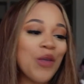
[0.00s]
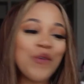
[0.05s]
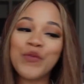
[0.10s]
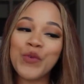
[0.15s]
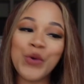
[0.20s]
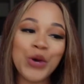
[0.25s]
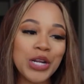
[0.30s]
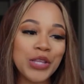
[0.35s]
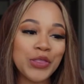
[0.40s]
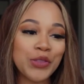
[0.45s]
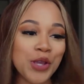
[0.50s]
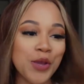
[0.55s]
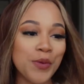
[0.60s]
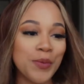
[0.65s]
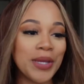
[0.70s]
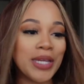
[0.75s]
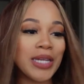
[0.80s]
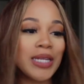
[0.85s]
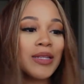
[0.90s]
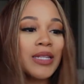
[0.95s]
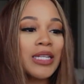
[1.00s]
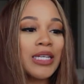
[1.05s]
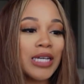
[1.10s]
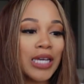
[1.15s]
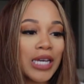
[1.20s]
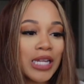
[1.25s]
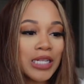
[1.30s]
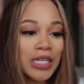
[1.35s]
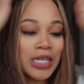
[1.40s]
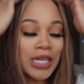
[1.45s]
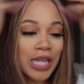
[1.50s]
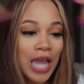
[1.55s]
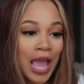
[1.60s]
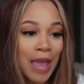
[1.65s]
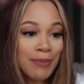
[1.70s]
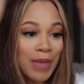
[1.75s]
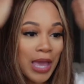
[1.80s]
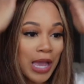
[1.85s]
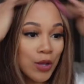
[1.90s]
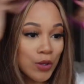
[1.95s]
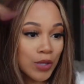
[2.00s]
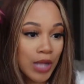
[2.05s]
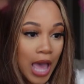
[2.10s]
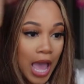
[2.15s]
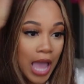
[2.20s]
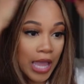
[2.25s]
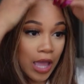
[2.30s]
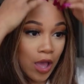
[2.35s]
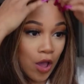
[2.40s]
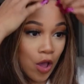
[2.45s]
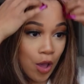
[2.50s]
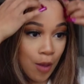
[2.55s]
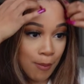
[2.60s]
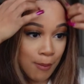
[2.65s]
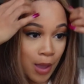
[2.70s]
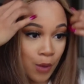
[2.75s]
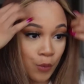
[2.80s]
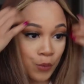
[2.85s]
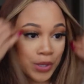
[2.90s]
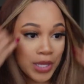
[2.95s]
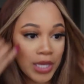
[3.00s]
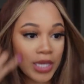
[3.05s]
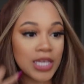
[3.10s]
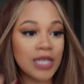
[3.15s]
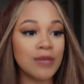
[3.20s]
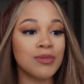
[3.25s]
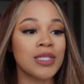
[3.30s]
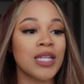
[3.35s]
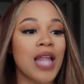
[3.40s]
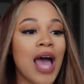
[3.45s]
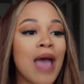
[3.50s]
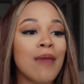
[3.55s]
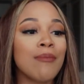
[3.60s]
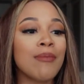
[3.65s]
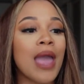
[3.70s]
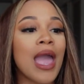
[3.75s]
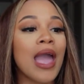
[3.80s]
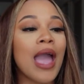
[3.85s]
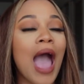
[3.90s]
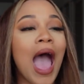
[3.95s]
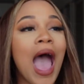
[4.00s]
43 with, look, I'm not gonna lie, y'all, my wig keeps sliding back.